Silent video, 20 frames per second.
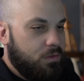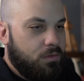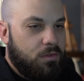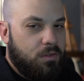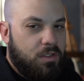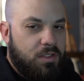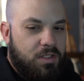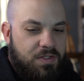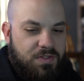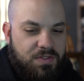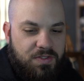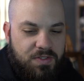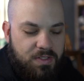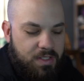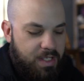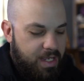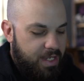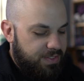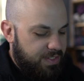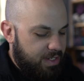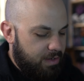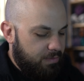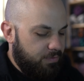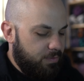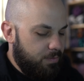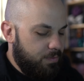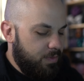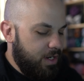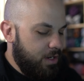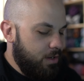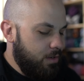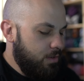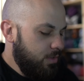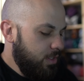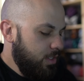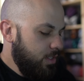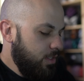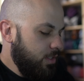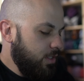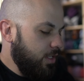The disc slides out from there.
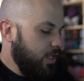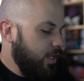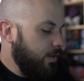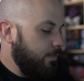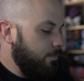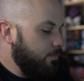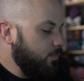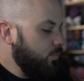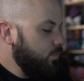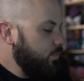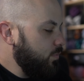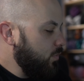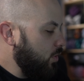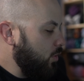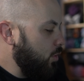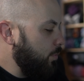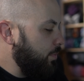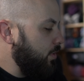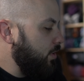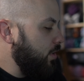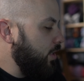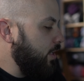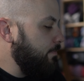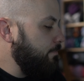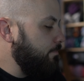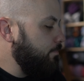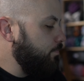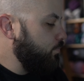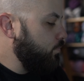Open her up.